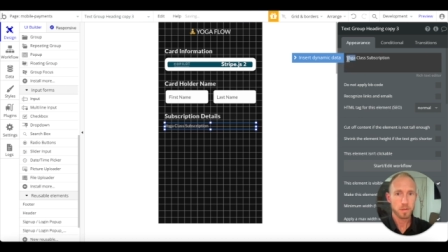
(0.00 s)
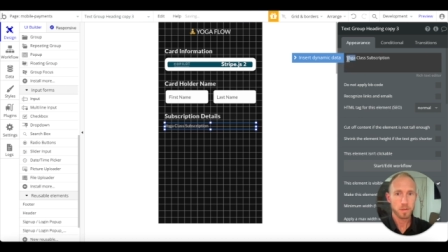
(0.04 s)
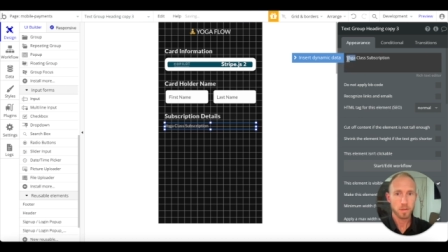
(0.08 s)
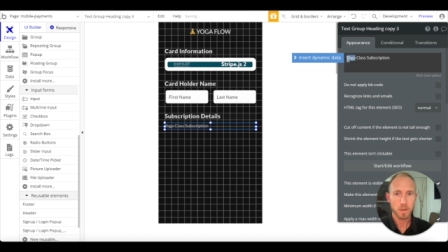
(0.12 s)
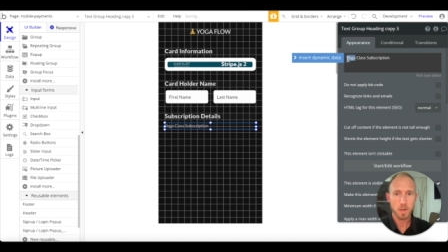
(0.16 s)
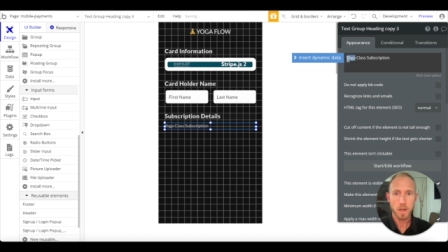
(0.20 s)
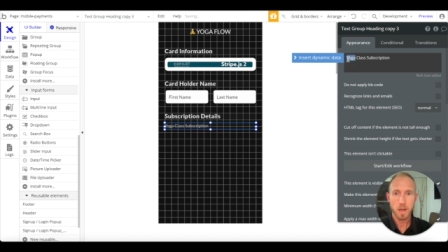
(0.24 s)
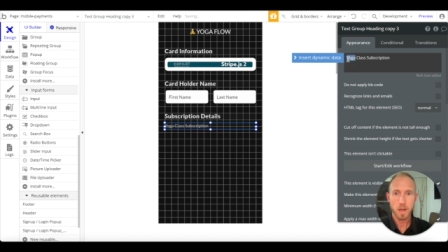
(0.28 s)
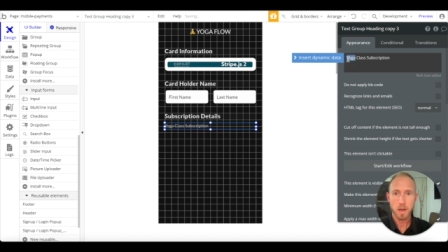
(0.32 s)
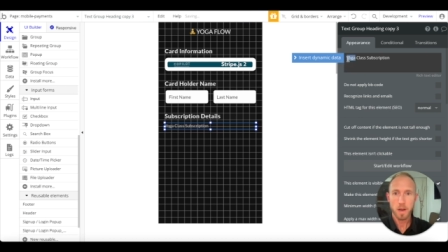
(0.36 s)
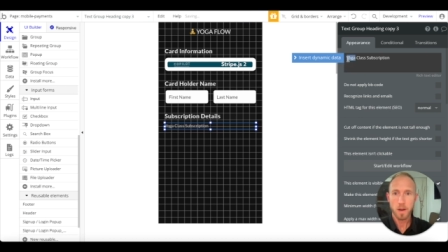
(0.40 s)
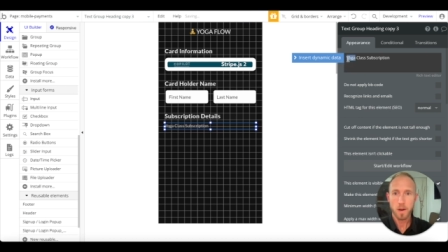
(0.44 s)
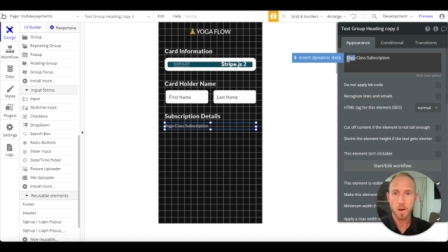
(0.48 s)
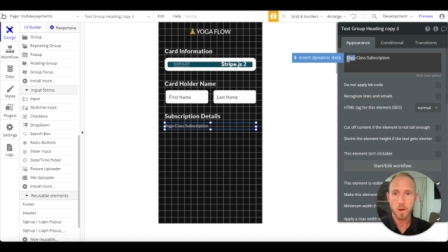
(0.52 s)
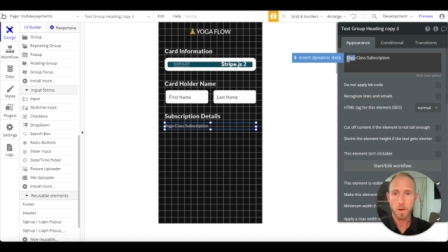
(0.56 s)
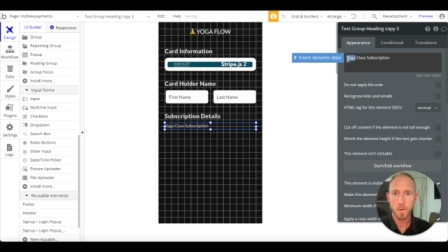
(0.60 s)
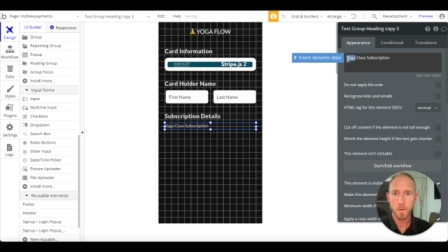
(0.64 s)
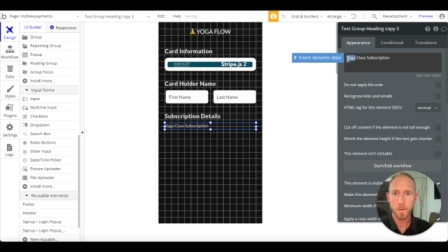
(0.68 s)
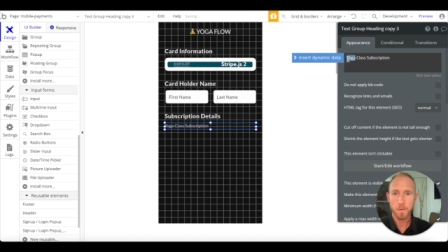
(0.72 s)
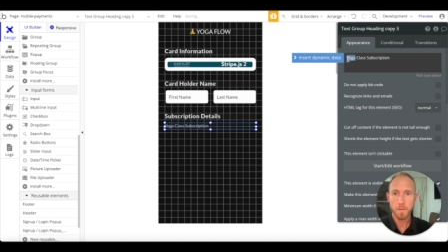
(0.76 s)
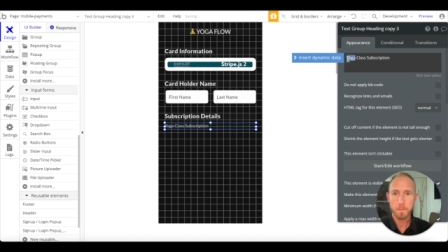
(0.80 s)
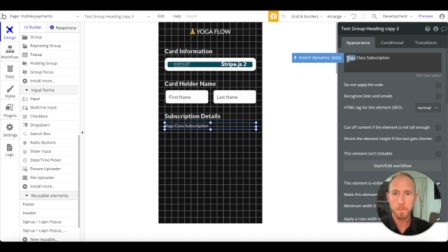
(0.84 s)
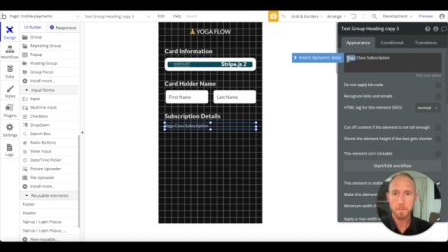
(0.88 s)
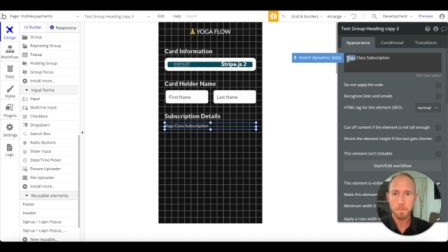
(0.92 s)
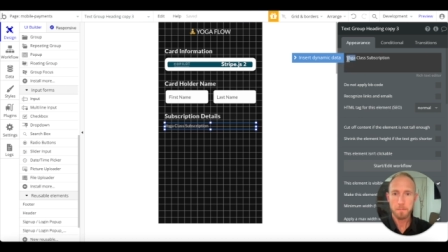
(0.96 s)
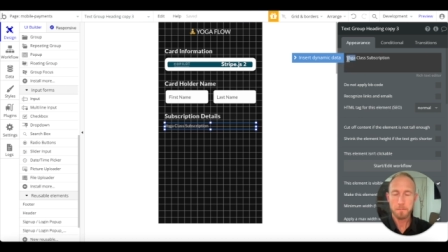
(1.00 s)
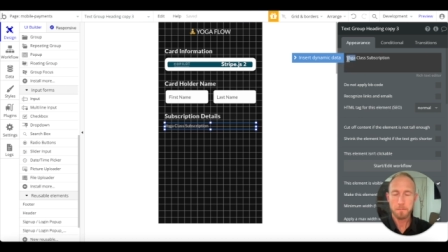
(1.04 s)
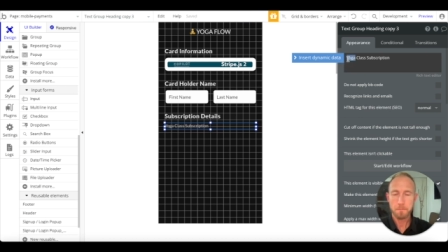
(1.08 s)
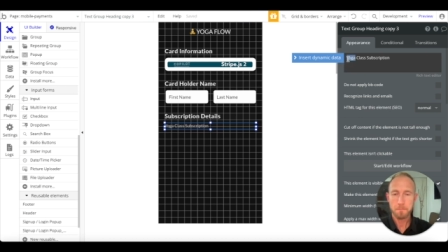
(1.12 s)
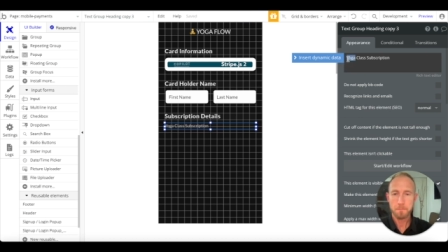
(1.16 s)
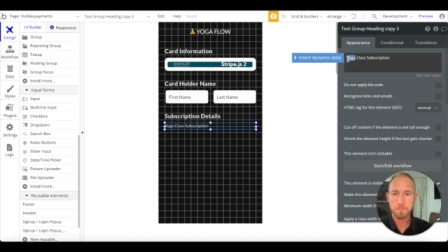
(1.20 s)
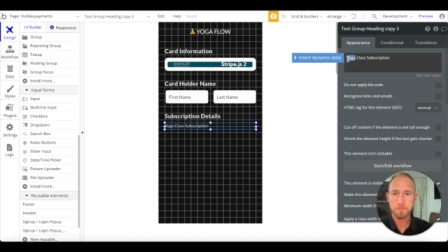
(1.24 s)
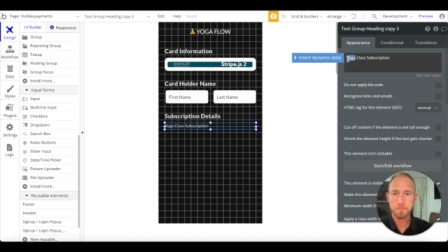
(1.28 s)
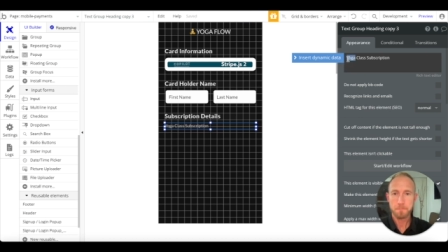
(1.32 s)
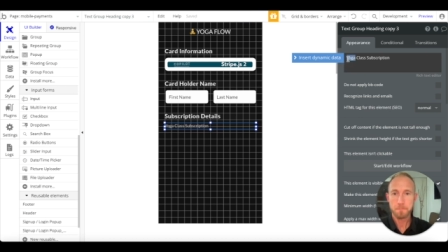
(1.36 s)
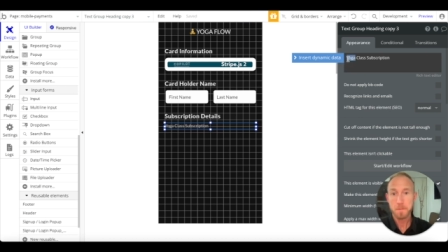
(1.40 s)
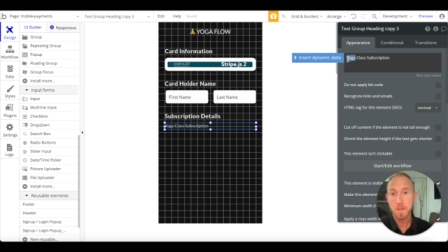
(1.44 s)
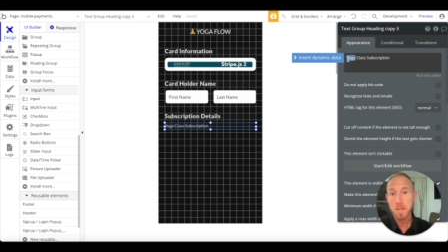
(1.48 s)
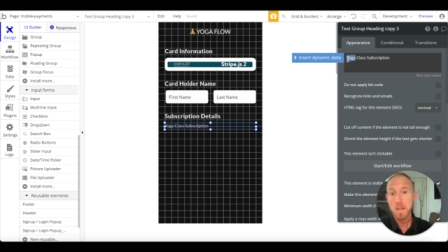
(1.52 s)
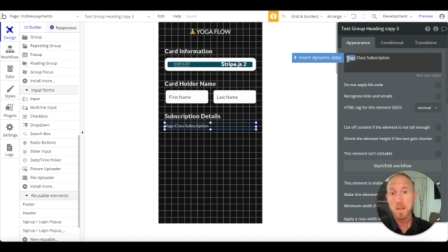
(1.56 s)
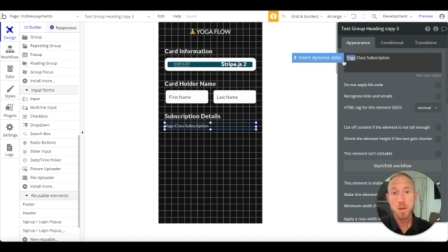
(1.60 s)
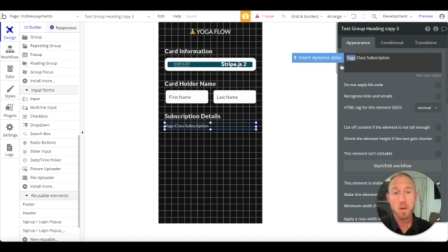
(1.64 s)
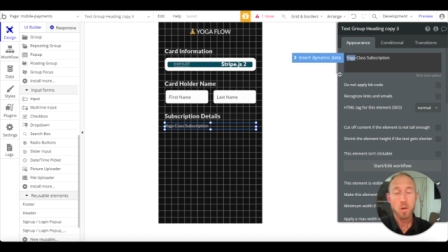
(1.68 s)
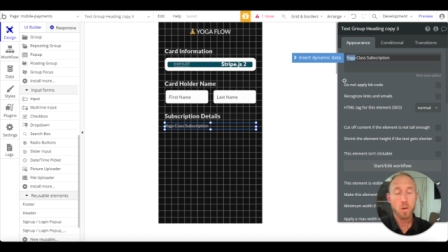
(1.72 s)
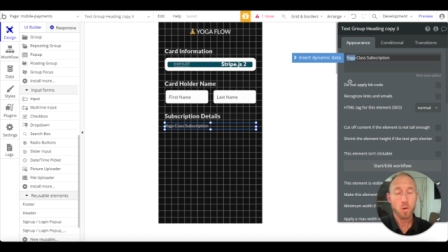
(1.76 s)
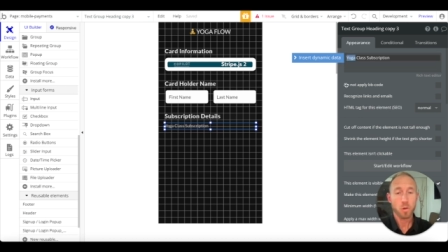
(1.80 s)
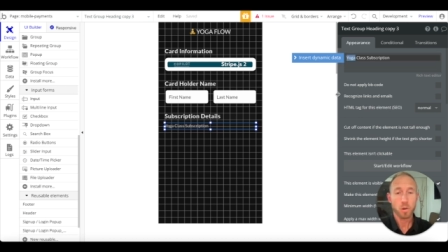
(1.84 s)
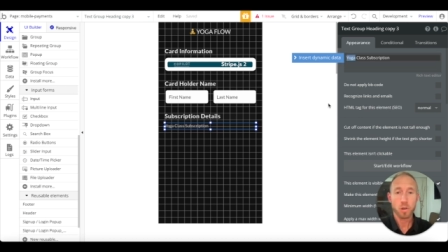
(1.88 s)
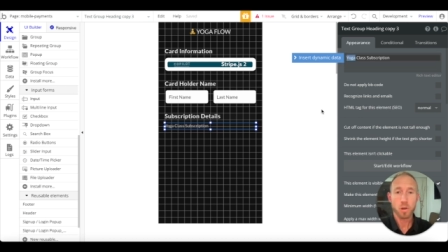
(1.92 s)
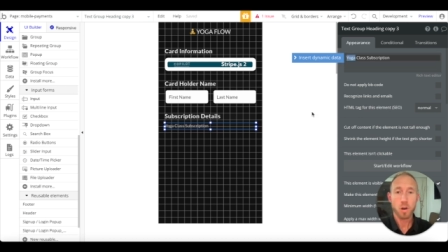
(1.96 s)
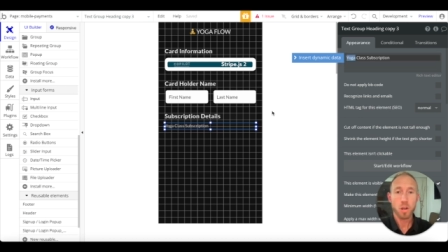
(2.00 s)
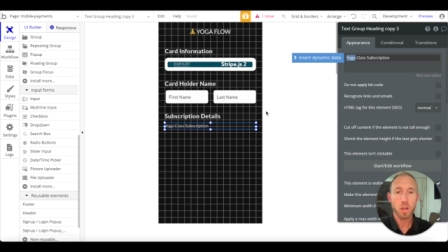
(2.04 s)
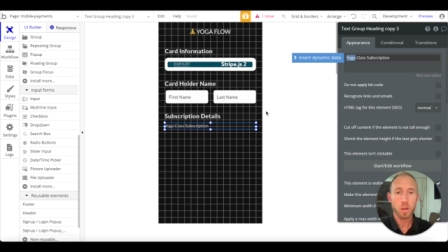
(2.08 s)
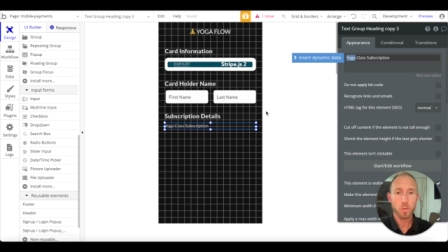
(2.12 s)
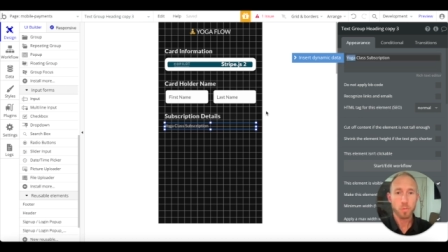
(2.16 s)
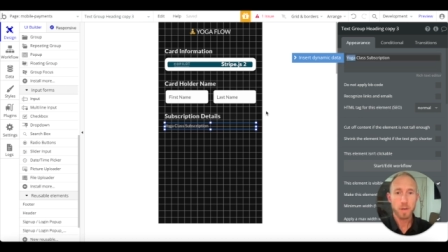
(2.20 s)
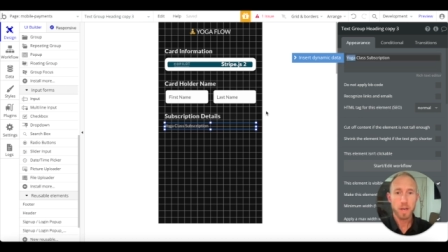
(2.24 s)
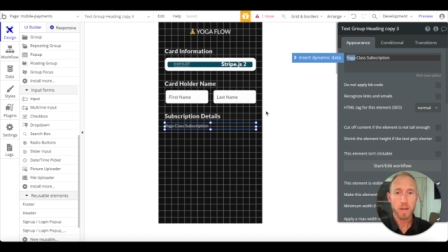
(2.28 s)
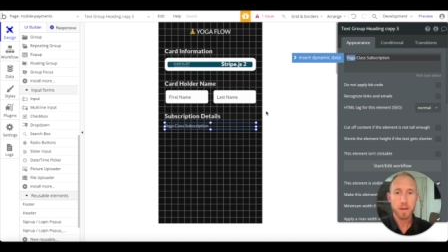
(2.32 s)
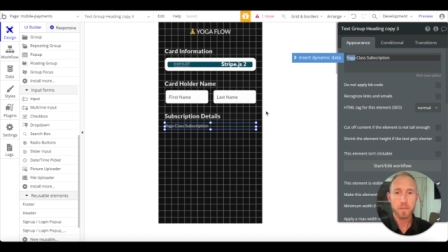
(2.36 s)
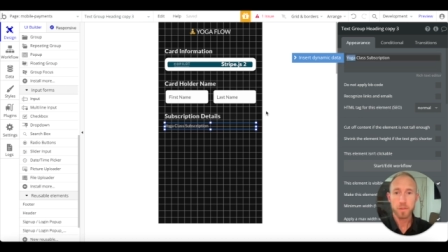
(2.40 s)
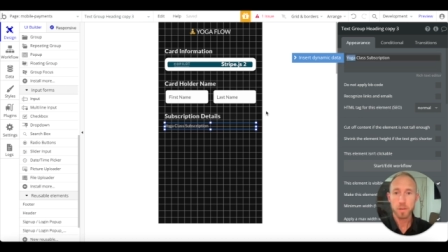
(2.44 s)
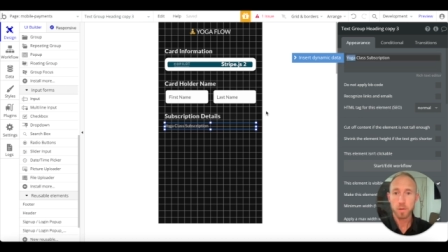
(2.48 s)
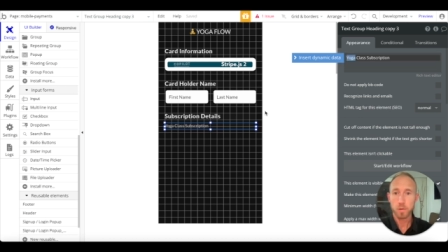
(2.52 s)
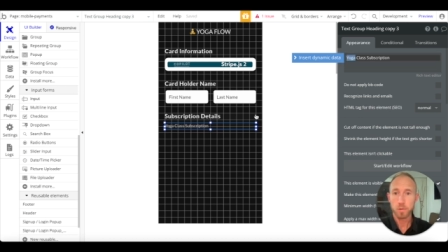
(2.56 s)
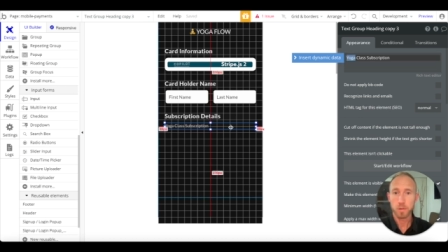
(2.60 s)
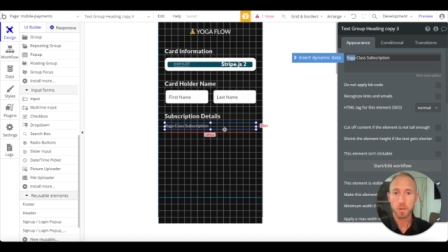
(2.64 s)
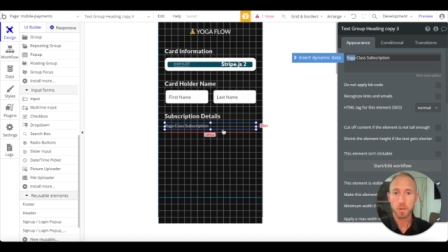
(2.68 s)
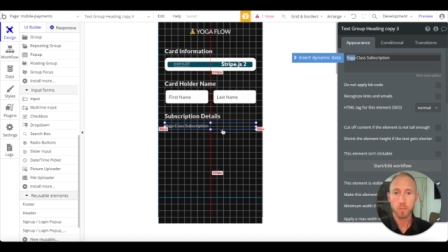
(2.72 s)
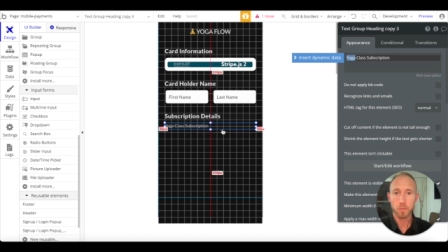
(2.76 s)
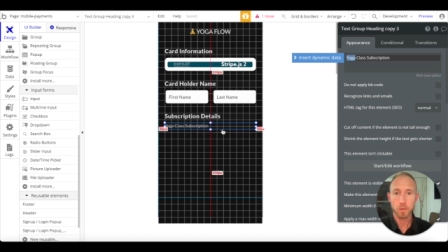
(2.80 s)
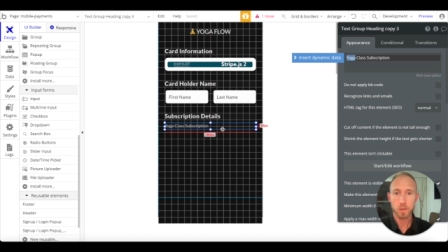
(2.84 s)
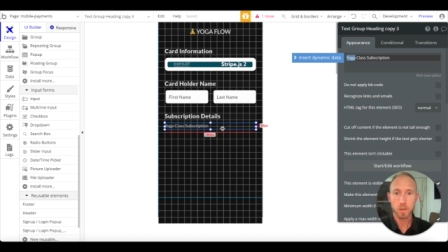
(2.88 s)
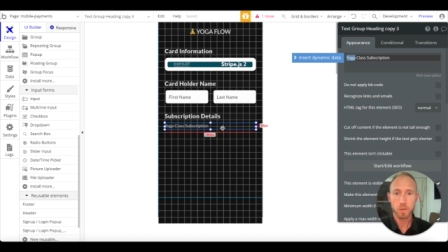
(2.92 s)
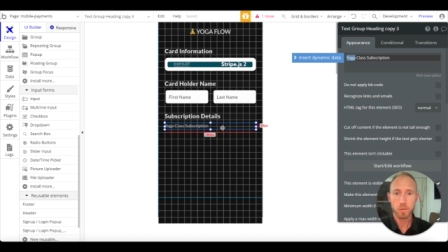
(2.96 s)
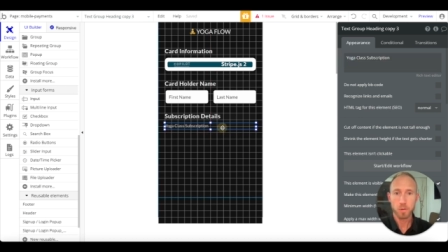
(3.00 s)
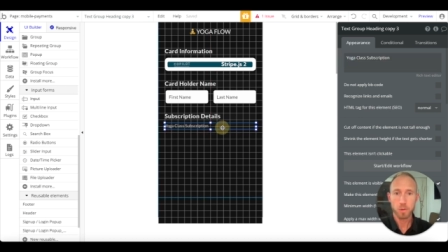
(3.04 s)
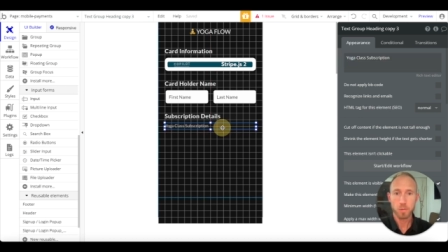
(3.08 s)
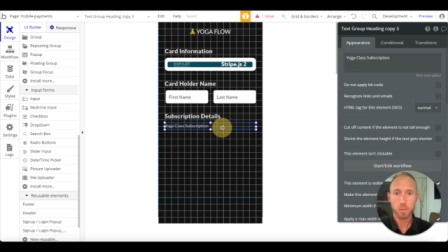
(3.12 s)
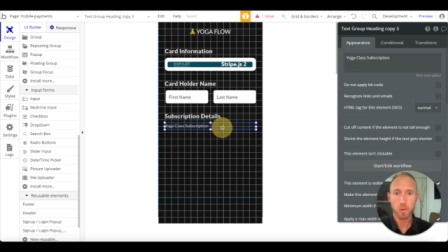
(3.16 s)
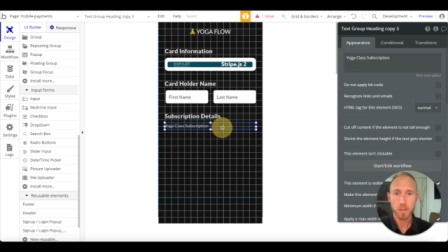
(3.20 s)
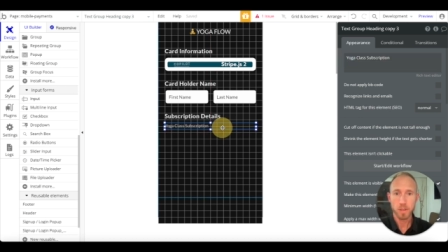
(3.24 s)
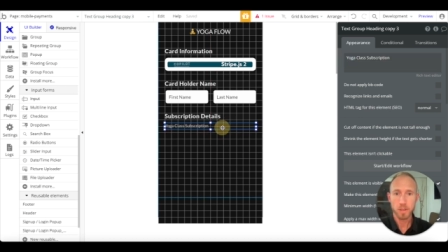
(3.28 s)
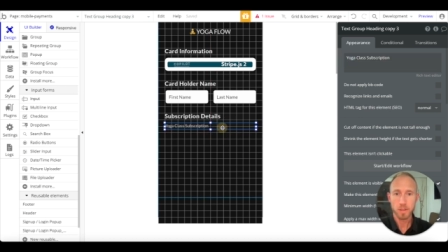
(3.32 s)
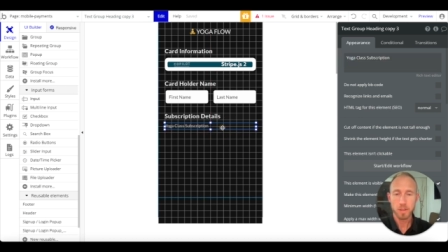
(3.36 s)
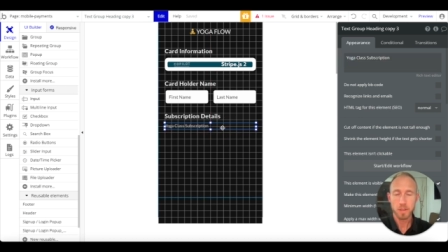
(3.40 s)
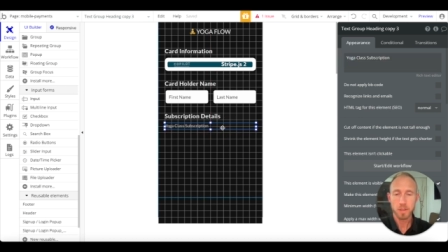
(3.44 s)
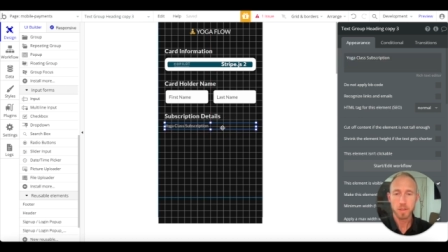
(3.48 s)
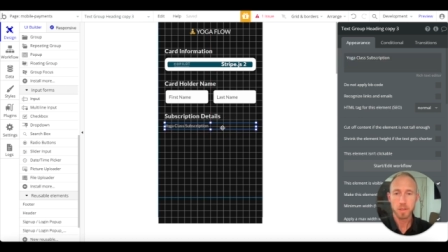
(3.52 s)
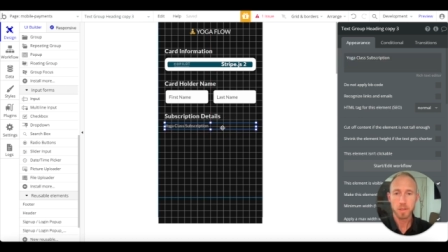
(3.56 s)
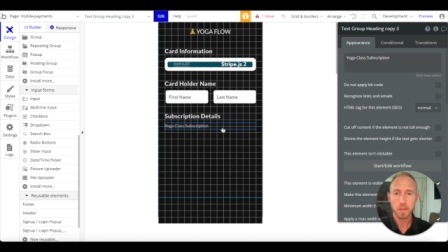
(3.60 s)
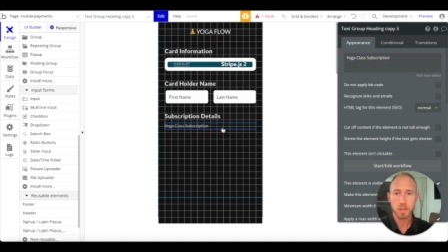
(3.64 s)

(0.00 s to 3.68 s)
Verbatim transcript: Uh, or call it whatever you would, you would want.